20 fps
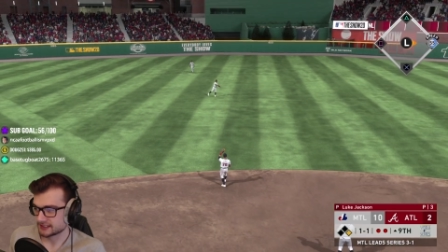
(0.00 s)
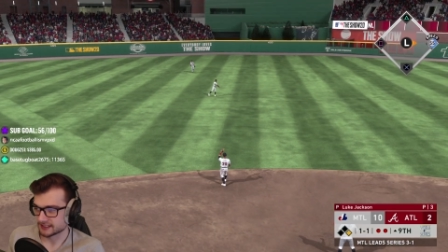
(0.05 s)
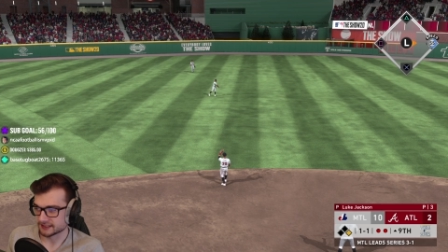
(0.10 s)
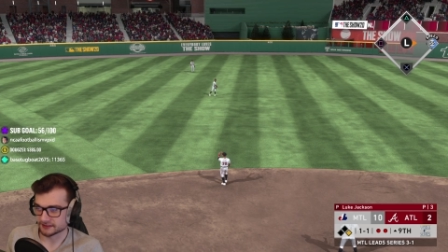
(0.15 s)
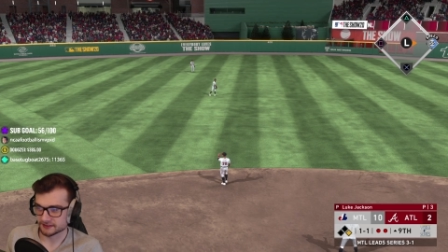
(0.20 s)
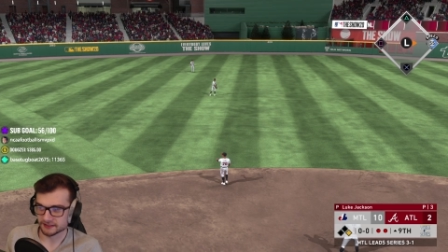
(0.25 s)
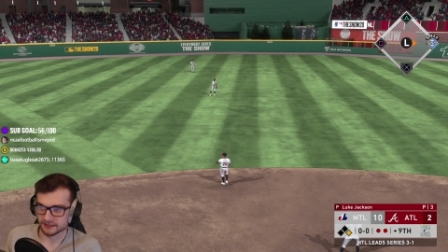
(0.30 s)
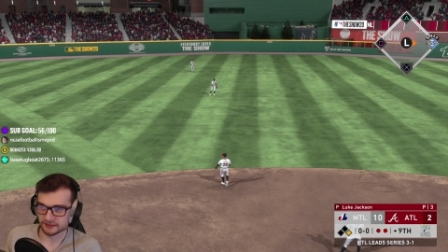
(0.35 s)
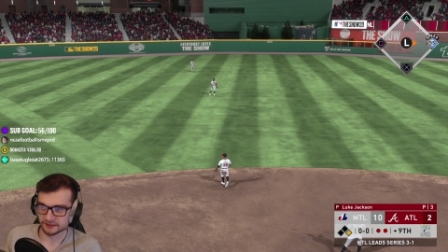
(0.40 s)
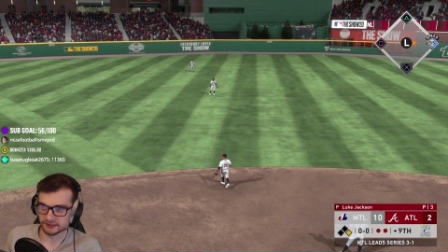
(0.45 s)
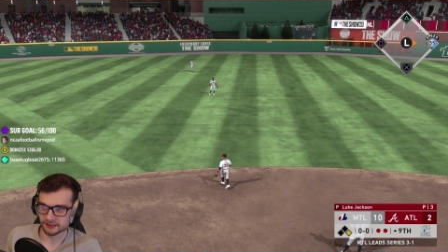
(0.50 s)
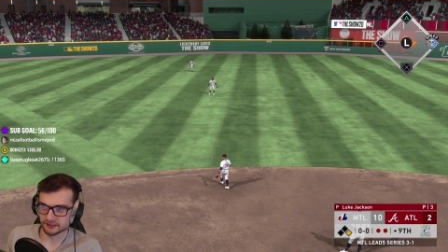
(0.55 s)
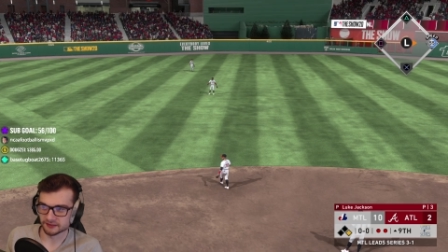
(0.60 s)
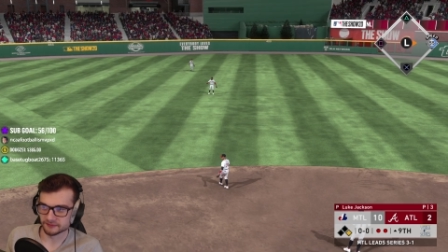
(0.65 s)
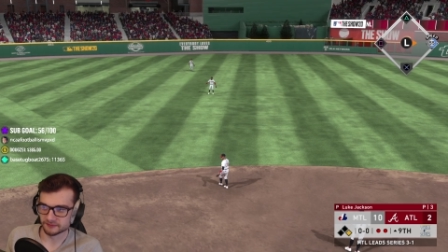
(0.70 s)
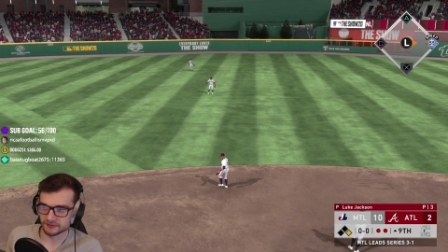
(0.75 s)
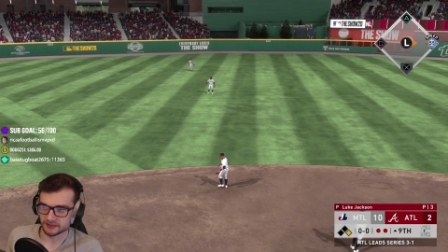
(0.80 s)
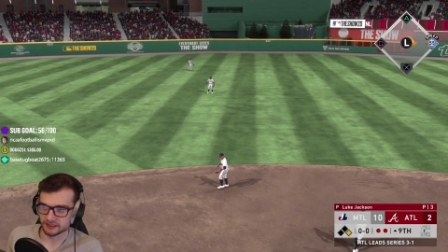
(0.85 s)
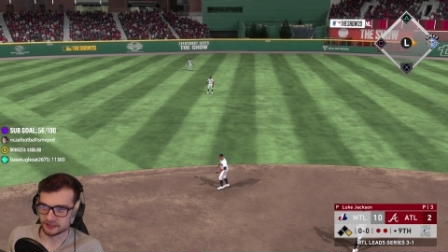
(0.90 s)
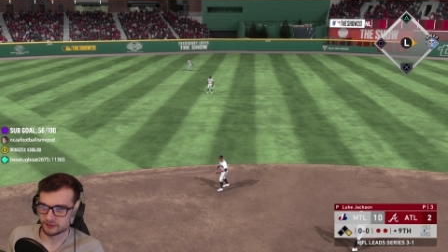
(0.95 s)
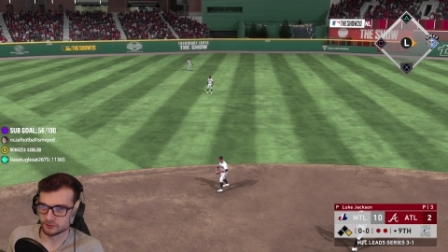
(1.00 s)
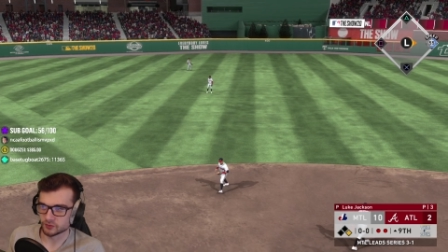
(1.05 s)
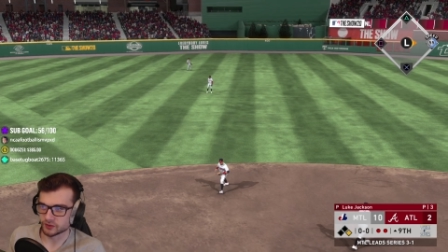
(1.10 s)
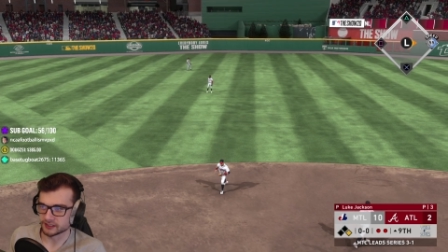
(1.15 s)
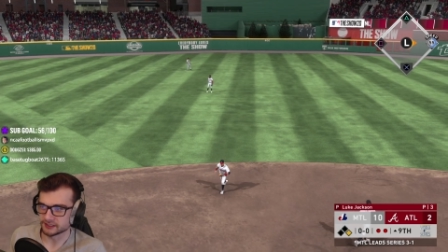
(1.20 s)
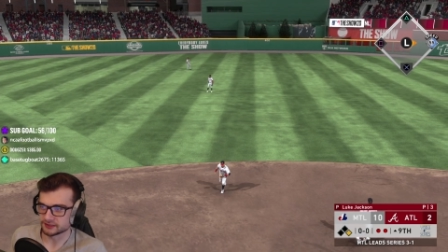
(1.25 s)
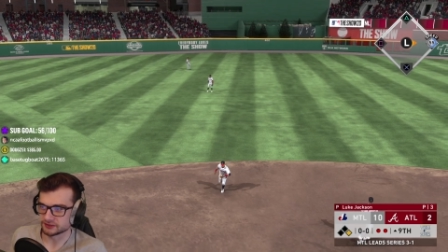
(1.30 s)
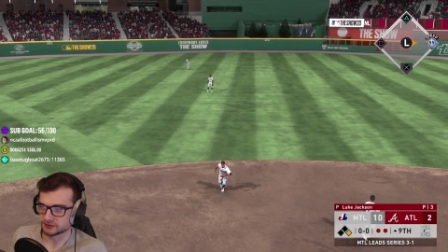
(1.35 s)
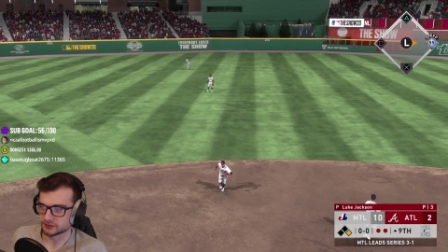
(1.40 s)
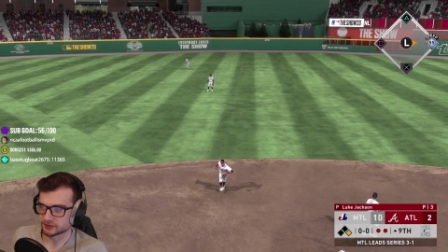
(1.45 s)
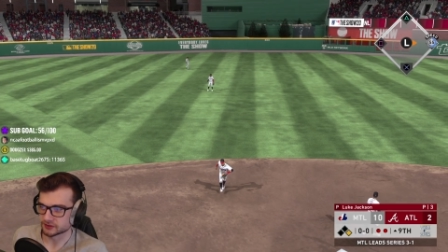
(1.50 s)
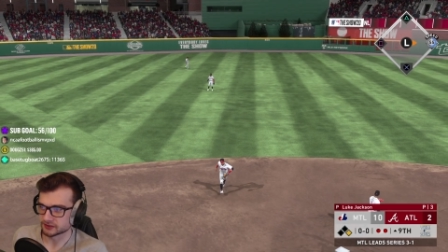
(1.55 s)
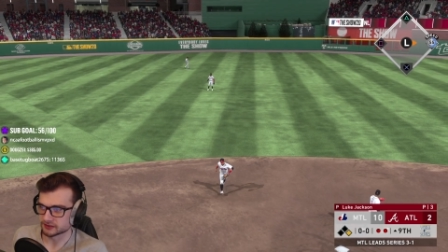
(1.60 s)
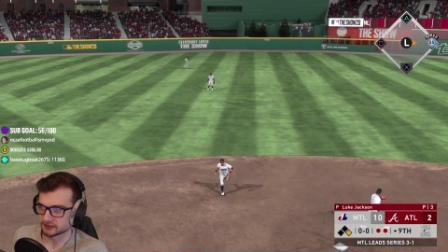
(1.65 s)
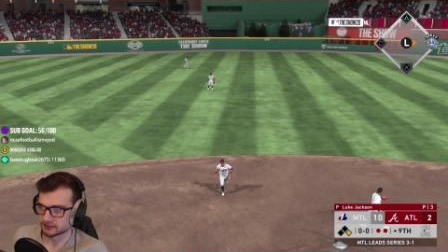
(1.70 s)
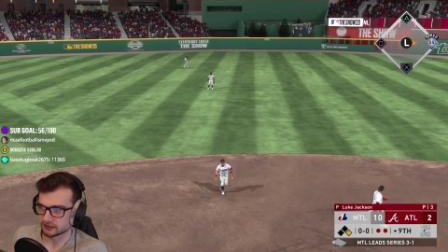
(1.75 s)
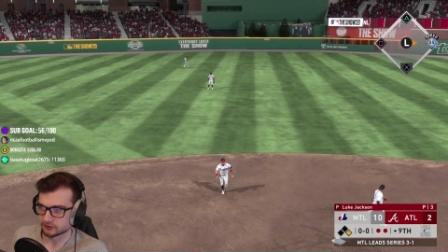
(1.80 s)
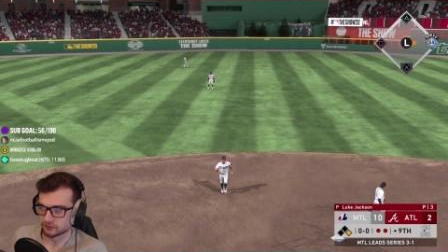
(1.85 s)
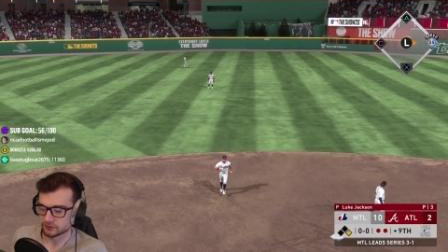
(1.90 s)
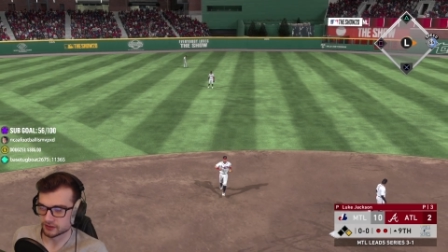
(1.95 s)
I thought that was going to be way shorter
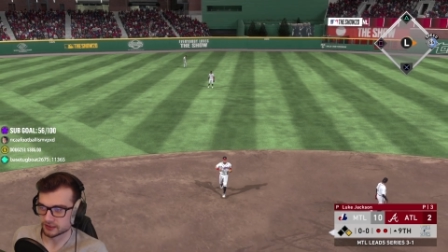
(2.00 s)
than it